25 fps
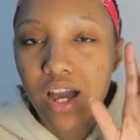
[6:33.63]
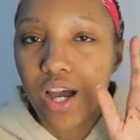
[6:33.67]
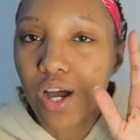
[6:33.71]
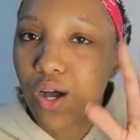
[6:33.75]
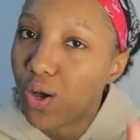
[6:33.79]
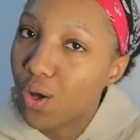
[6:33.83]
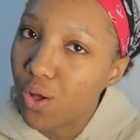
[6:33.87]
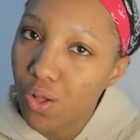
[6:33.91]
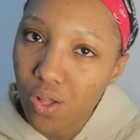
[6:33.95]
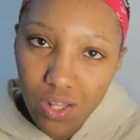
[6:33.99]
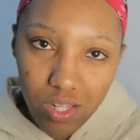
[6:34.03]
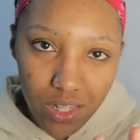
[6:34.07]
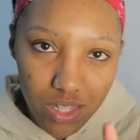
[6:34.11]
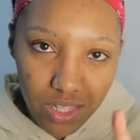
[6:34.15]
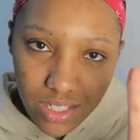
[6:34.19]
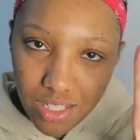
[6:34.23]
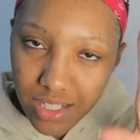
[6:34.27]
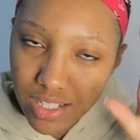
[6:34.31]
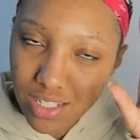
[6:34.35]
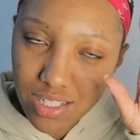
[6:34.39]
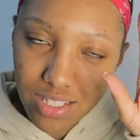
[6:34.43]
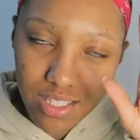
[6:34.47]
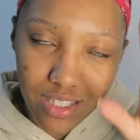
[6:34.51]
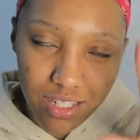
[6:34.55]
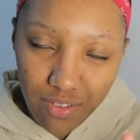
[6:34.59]
Whole
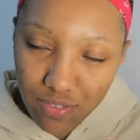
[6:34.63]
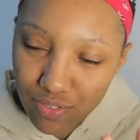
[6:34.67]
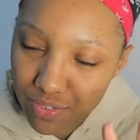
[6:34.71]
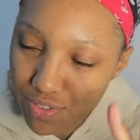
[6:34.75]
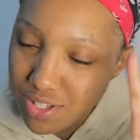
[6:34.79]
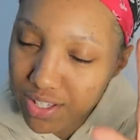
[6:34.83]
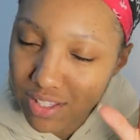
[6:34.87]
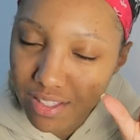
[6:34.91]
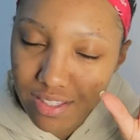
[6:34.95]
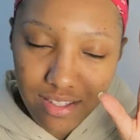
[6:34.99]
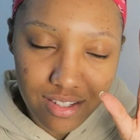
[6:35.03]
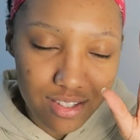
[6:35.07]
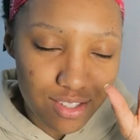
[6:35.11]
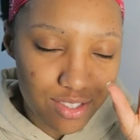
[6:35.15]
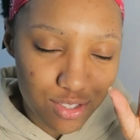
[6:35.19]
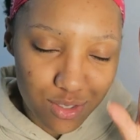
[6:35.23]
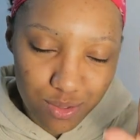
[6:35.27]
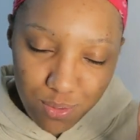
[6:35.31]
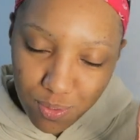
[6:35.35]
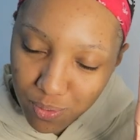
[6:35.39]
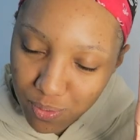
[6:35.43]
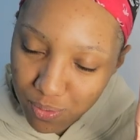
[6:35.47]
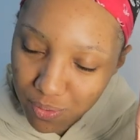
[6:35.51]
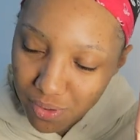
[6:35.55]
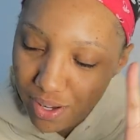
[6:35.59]
different
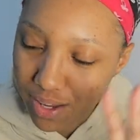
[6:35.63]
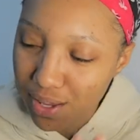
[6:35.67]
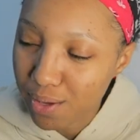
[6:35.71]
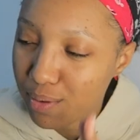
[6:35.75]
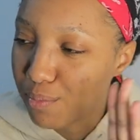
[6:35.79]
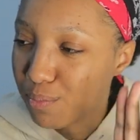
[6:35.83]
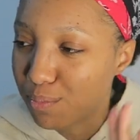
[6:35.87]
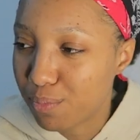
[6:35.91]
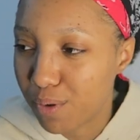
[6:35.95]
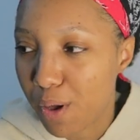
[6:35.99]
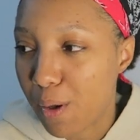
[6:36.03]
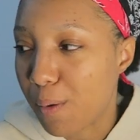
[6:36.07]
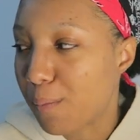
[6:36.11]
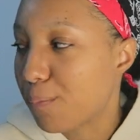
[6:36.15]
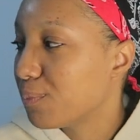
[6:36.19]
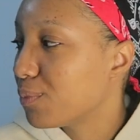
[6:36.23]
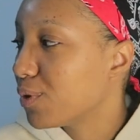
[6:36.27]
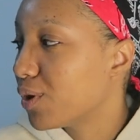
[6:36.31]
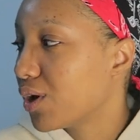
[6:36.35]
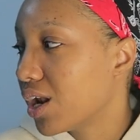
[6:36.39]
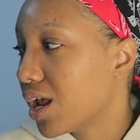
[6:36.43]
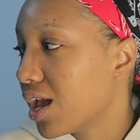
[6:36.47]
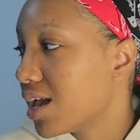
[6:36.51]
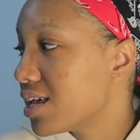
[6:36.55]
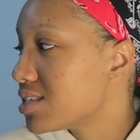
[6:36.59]
story, but
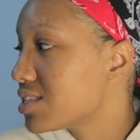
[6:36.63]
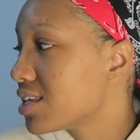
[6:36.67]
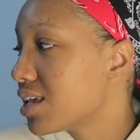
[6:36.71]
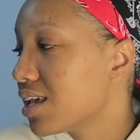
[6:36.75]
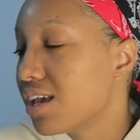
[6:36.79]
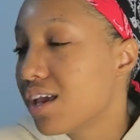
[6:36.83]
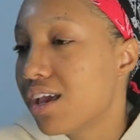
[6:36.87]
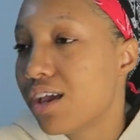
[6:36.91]
point is,